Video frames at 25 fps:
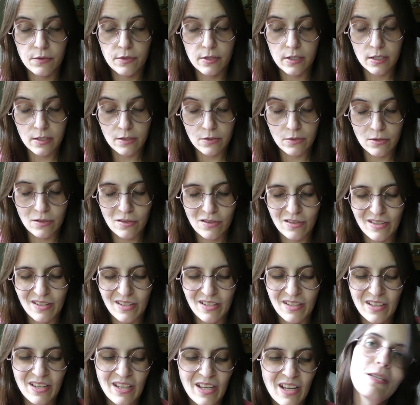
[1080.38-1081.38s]
dinner.
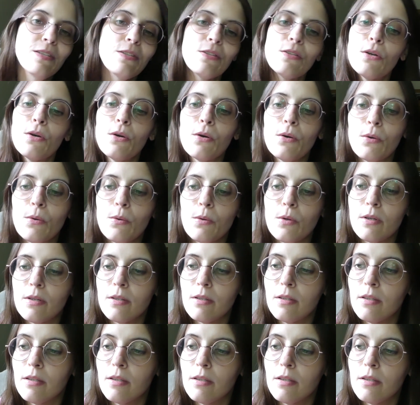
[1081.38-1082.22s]
So